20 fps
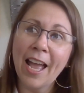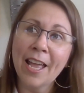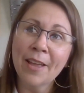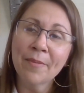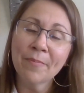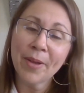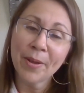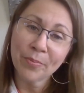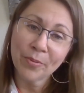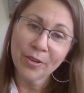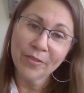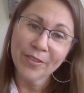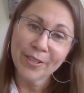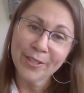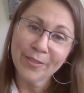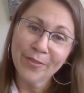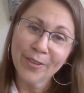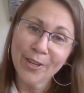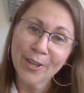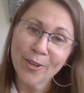in my
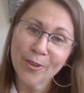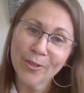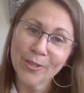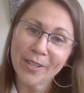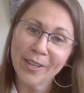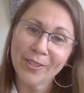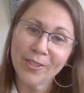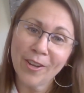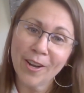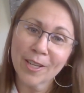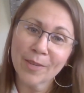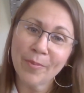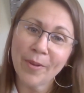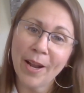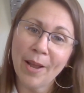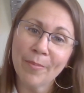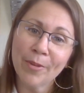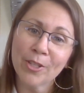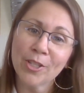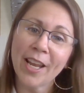previous videos, I talked about
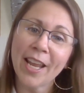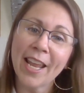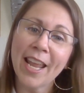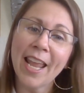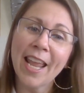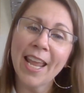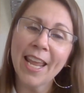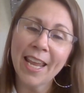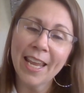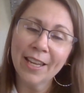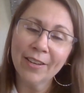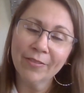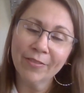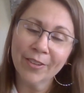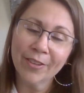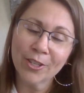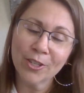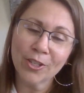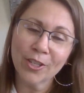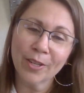how much I hate
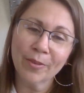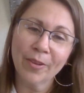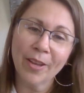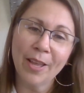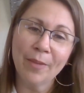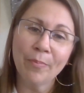finishing,